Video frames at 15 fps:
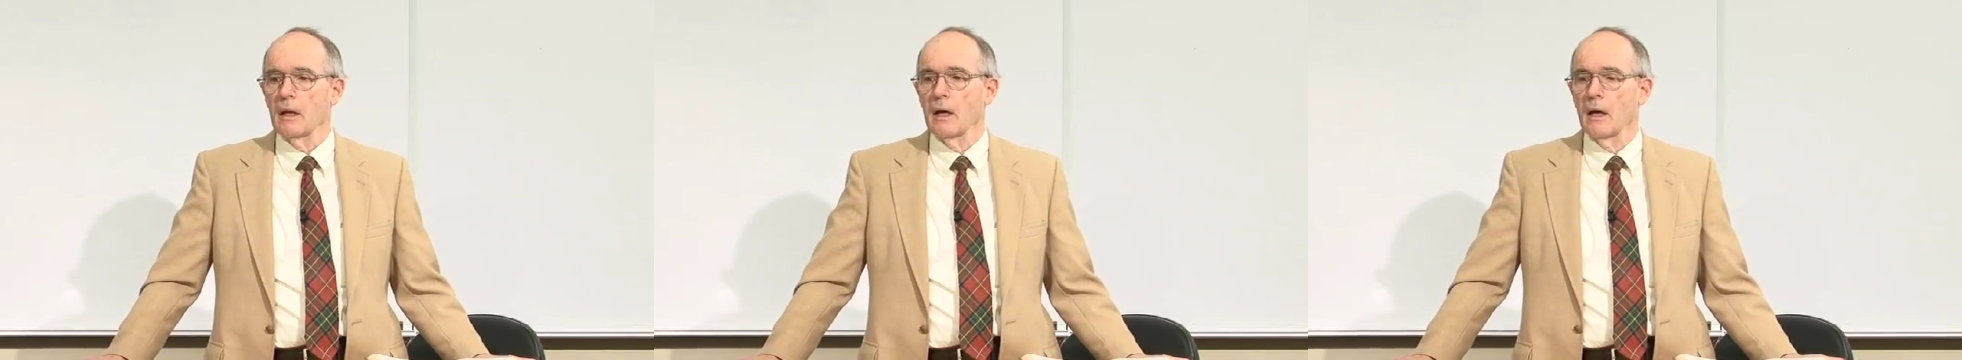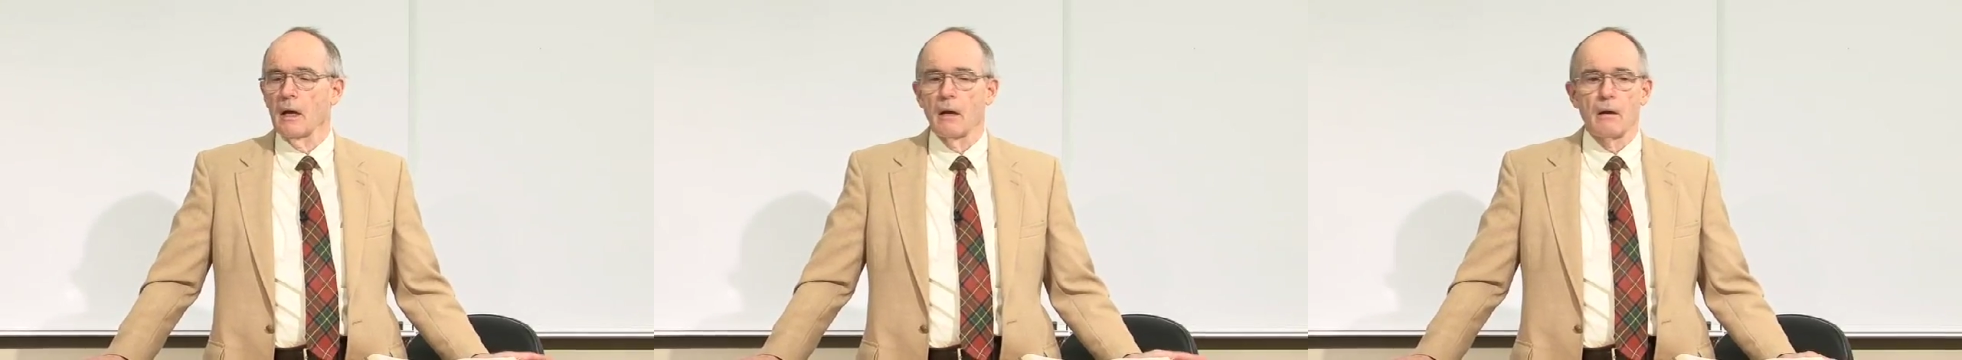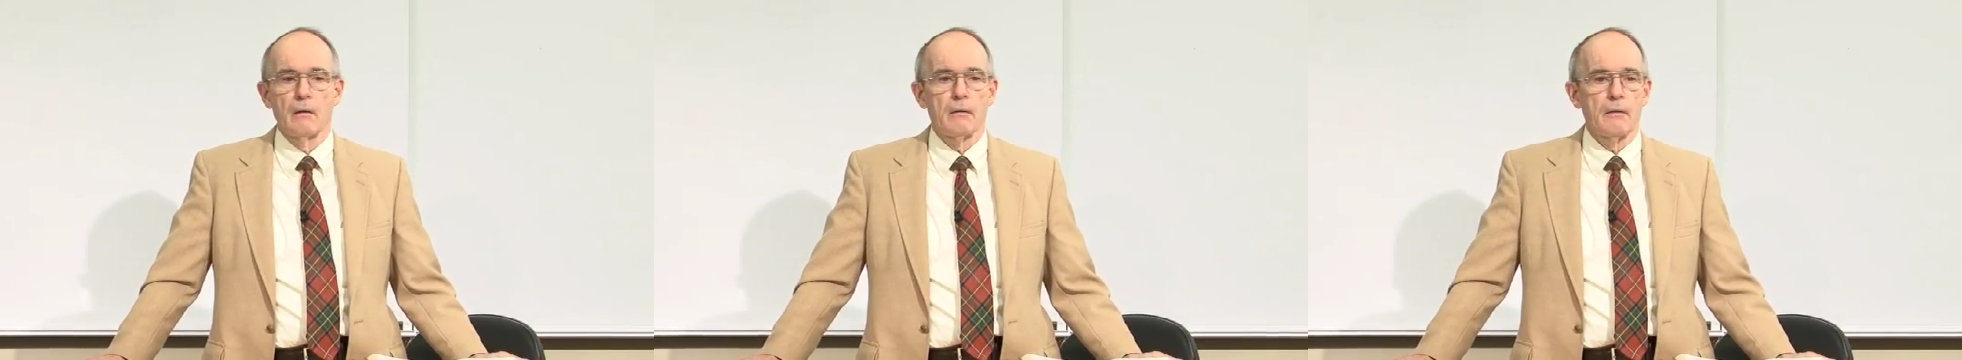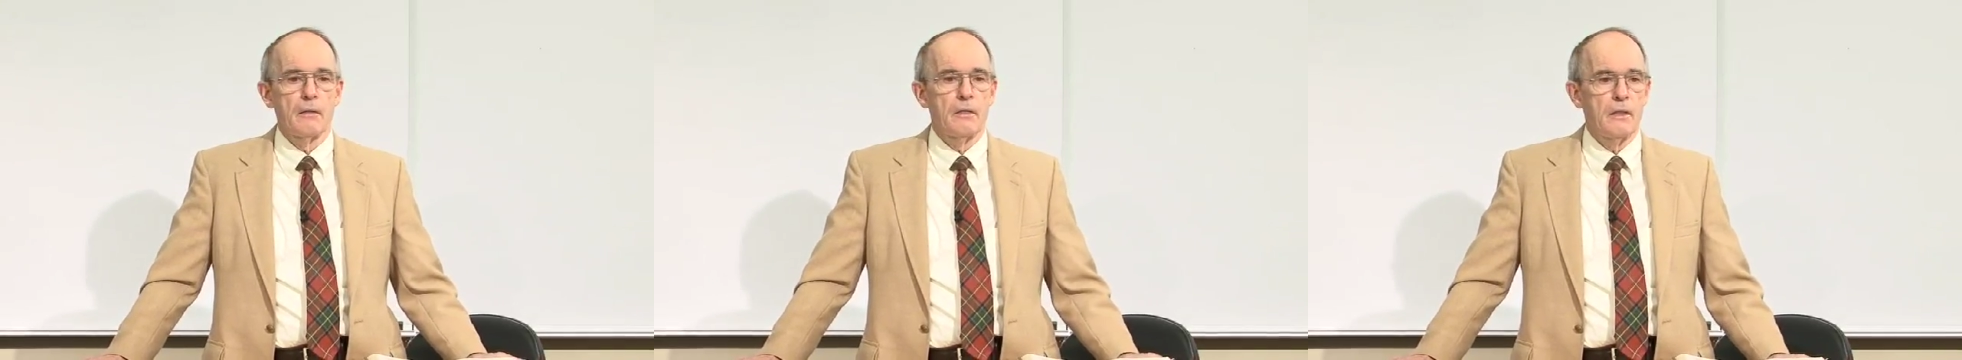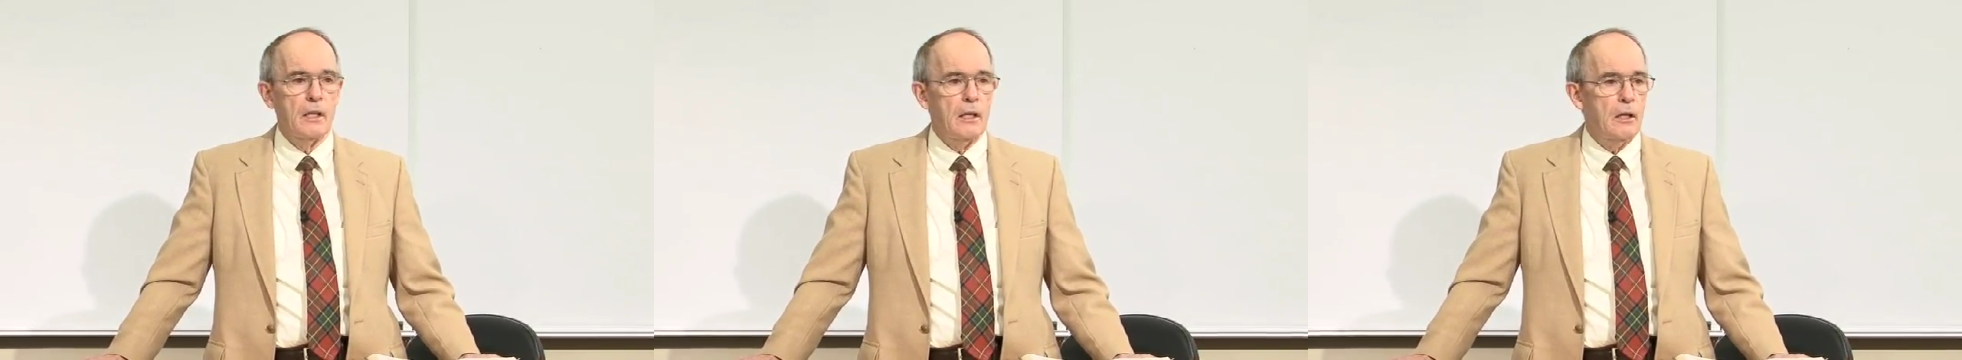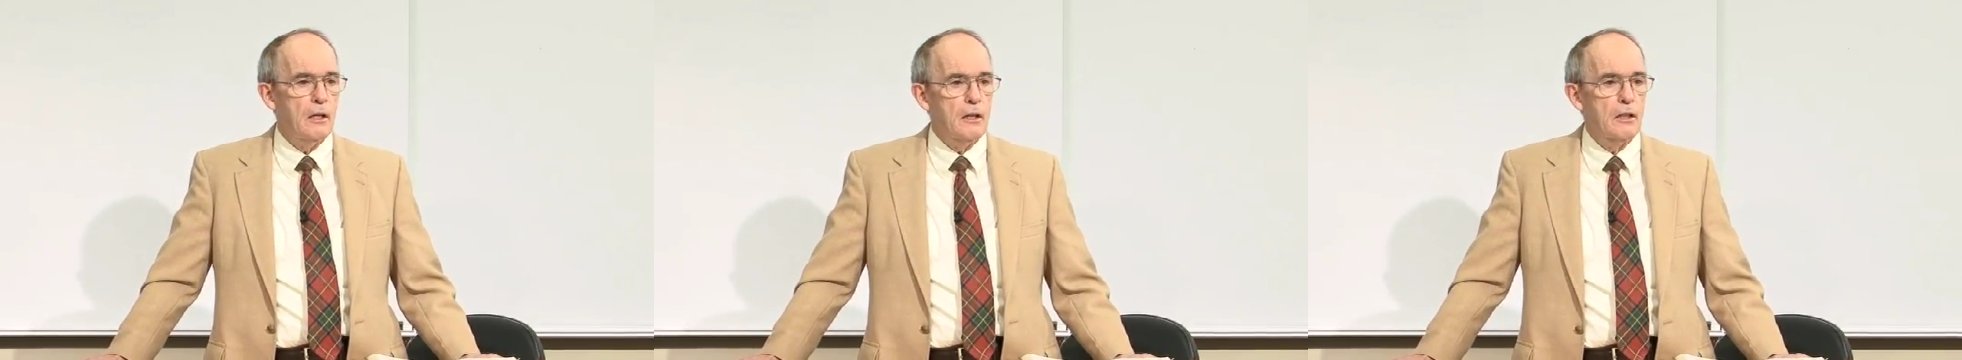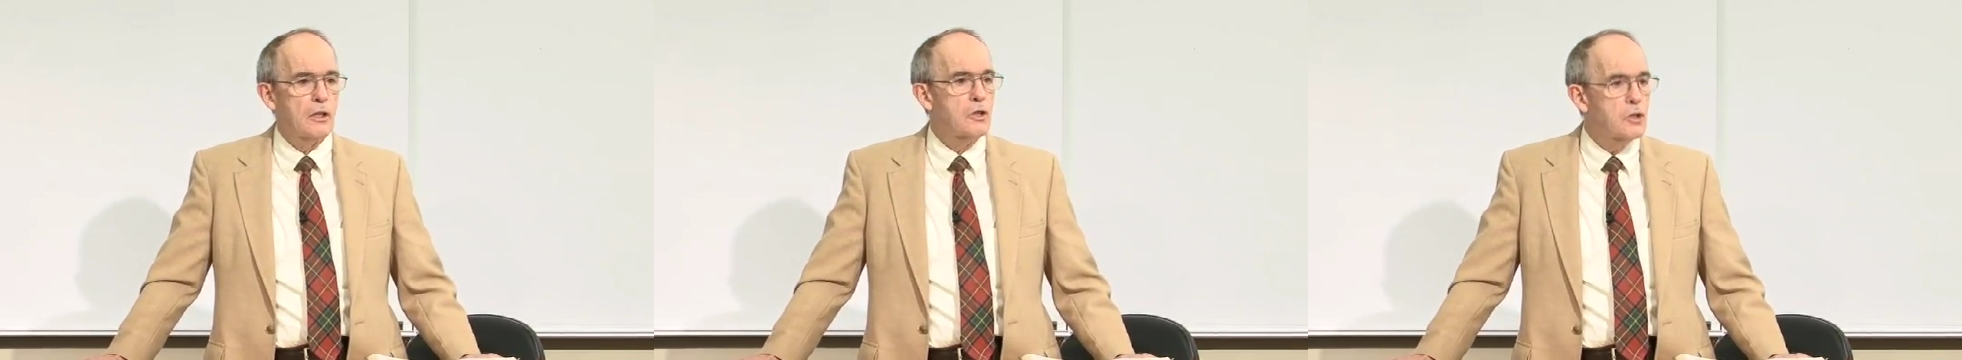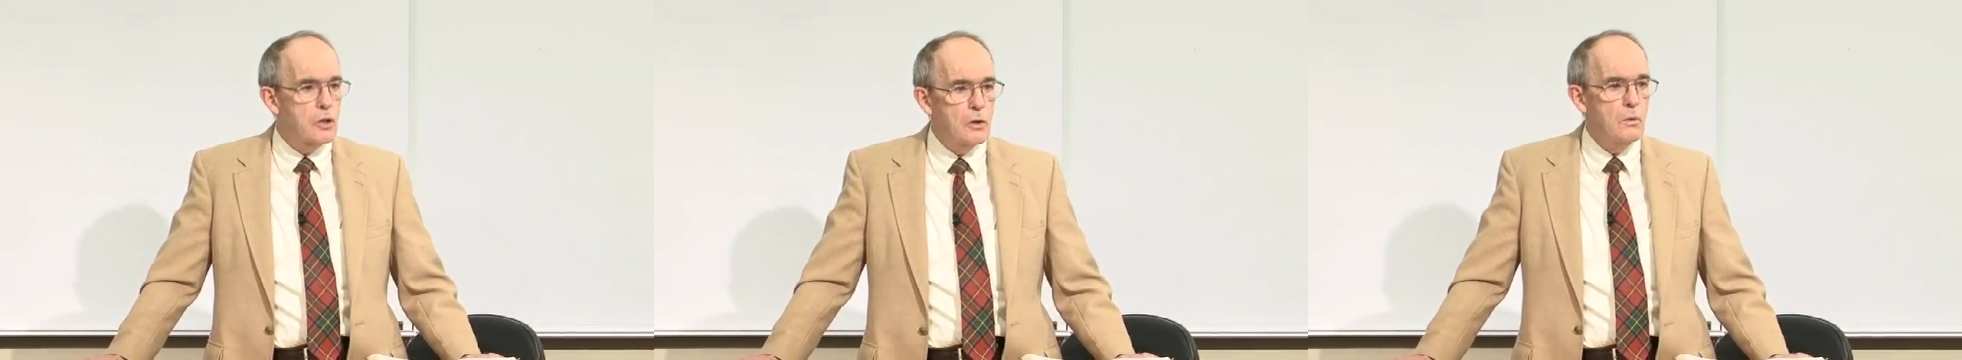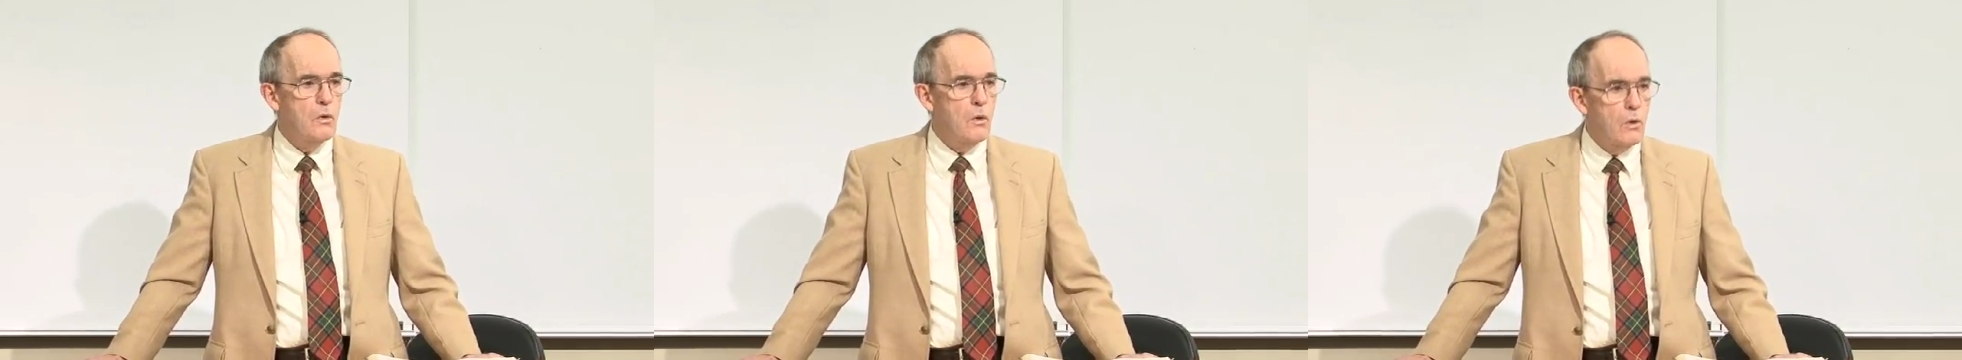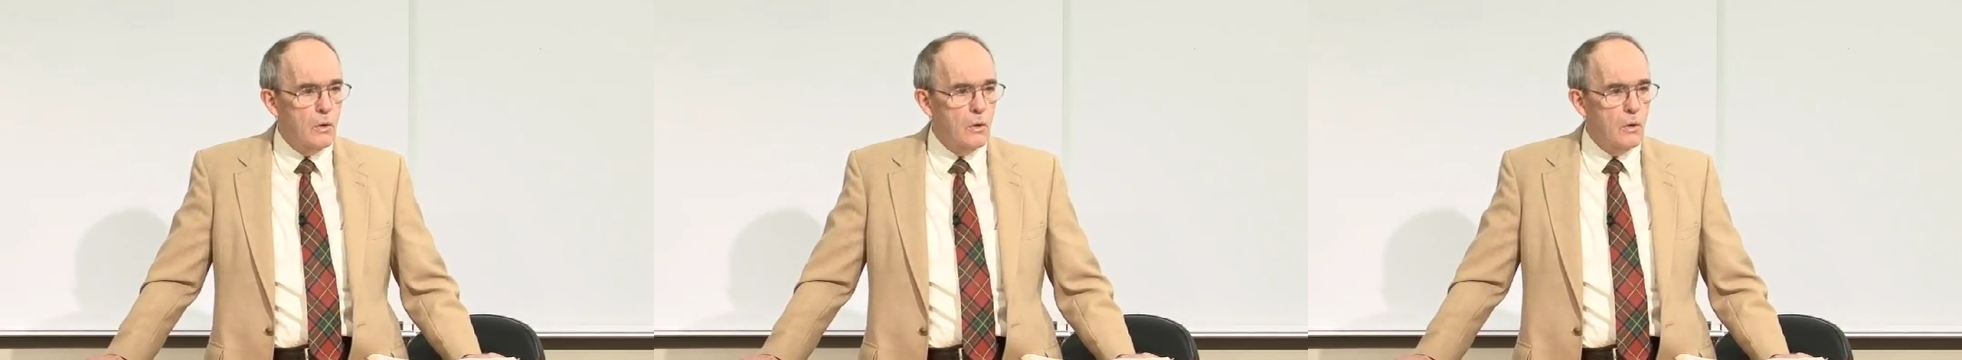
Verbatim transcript: Uh, the, the two